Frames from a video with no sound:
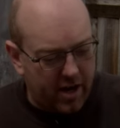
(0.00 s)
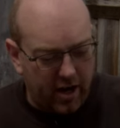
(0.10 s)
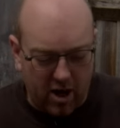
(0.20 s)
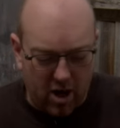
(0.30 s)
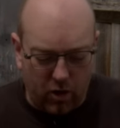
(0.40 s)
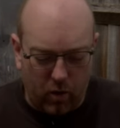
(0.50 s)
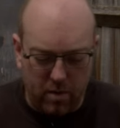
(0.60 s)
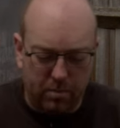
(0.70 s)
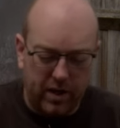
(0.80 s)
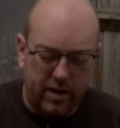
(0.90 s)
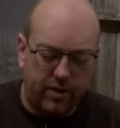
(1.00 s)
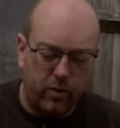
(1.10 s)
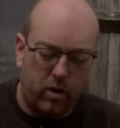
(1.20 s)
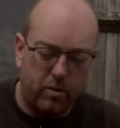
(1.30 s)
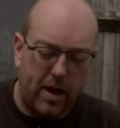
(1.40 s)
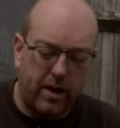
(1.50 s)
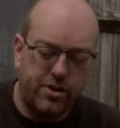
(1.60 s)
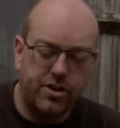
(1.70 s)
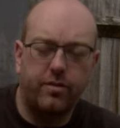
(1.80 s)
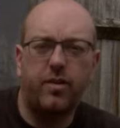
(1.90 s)
I can't quite believe that one
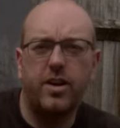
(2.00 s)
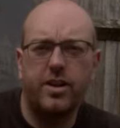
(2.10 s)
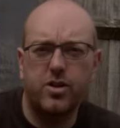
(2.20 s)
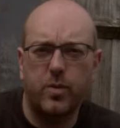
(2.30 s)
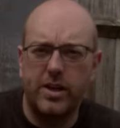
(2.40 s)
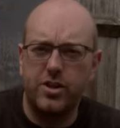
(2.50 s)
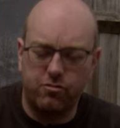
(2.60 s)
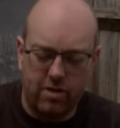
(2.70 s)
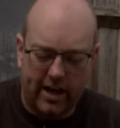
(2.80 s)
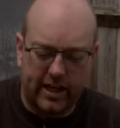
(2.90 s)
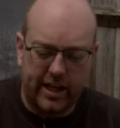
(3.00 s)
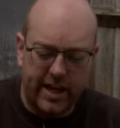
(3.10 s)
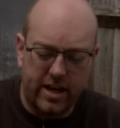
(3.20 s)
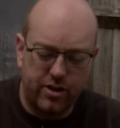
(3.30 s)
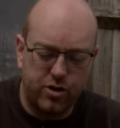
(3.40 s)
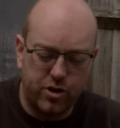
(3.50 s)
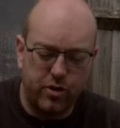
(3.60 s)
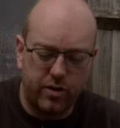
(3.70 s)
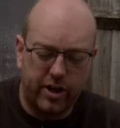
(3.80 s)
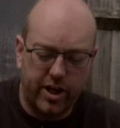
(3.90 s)
managed to find its way directly
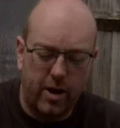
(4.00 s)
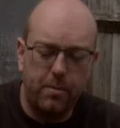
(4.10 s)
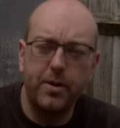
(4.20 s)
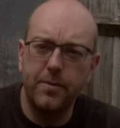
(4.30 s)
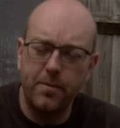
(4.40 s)
into the cup.